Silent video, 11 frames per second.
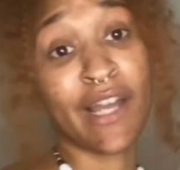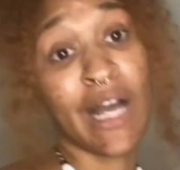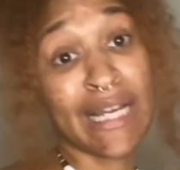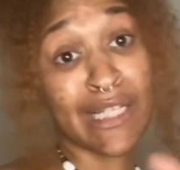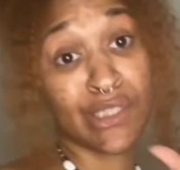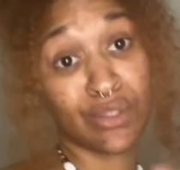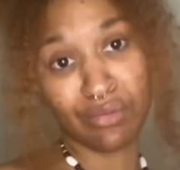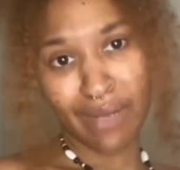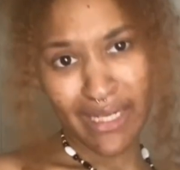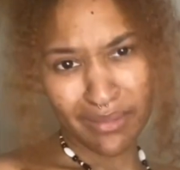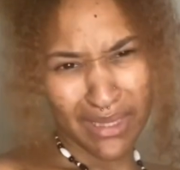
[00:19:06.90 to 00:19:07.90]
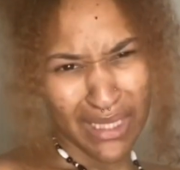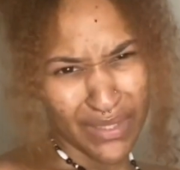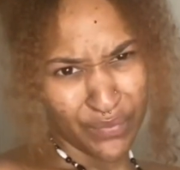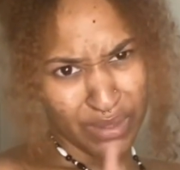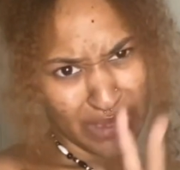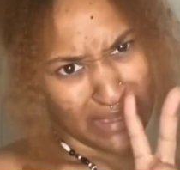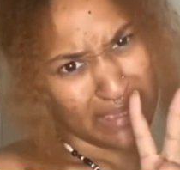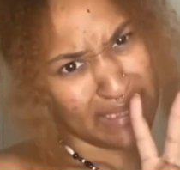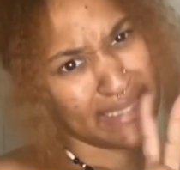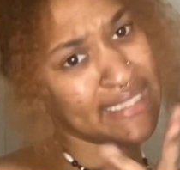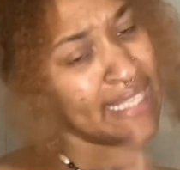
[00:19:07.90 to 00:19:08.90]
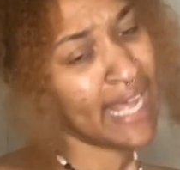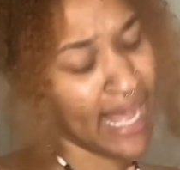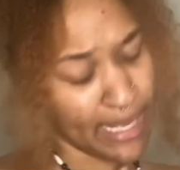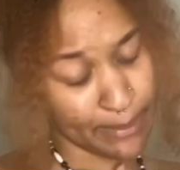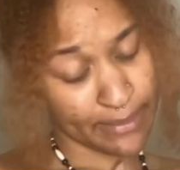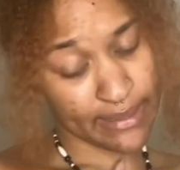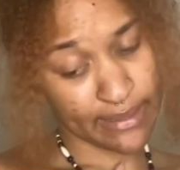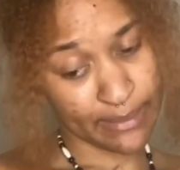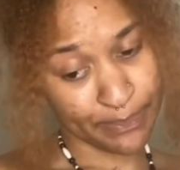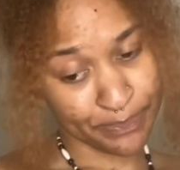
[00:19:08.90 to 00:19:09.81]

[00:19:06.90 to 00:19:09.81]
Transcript: y'all, I got two items left, which is tops.